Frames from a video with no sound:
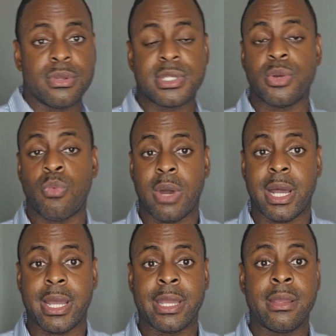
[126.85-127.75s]
So
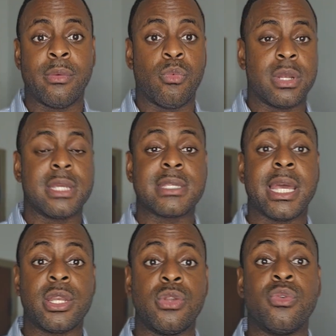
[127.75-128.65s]
what does
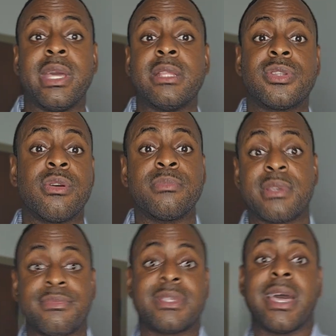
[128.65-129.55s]
that do in terms
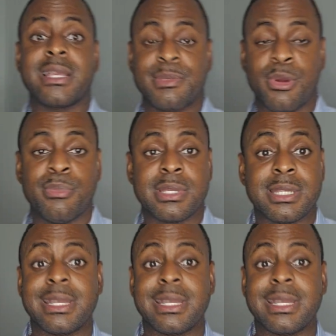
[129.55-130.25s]
of tax purposes?